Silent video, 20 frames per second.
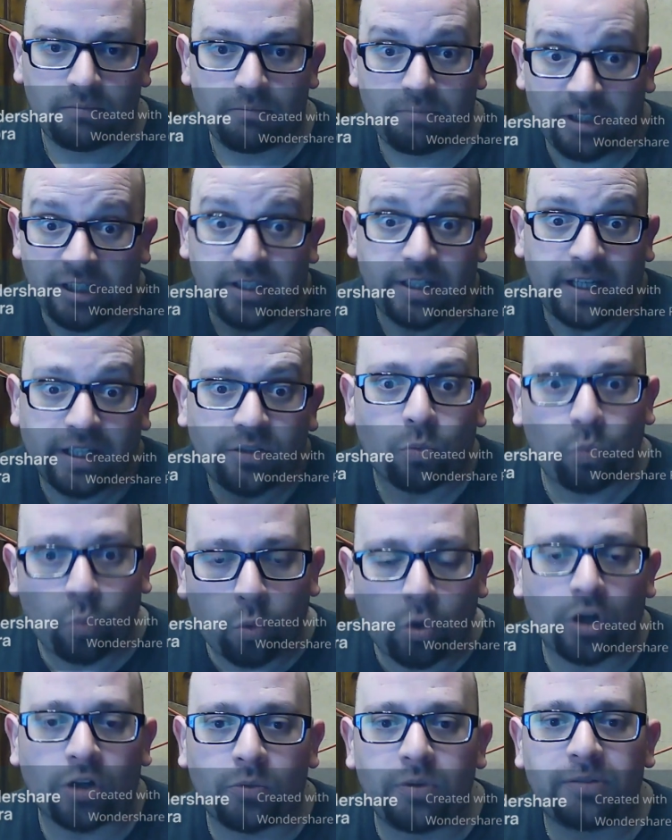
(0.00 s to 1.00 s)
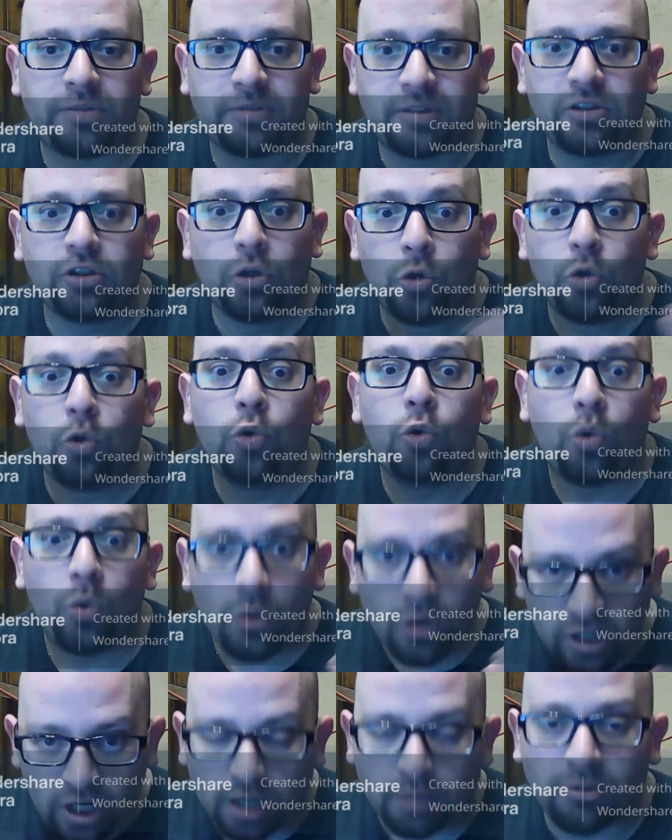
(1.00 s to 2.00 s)
But you get to work with
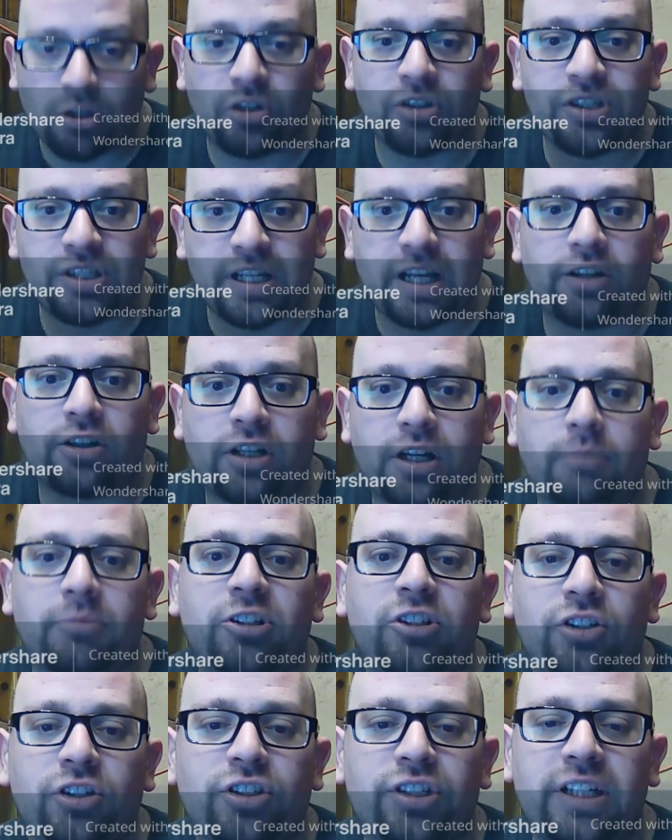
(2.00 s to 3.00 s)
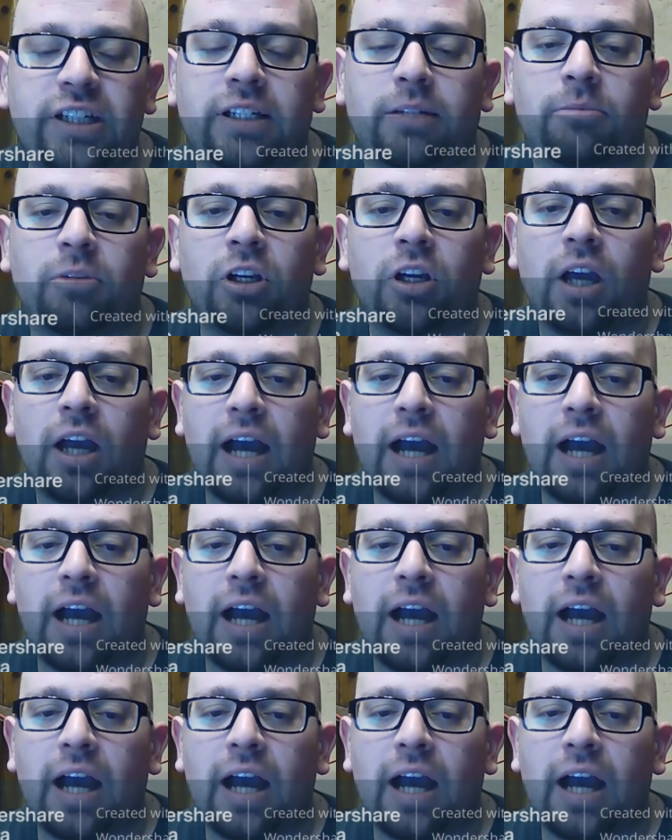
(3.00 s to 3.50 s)
newcomers that are coming to your team.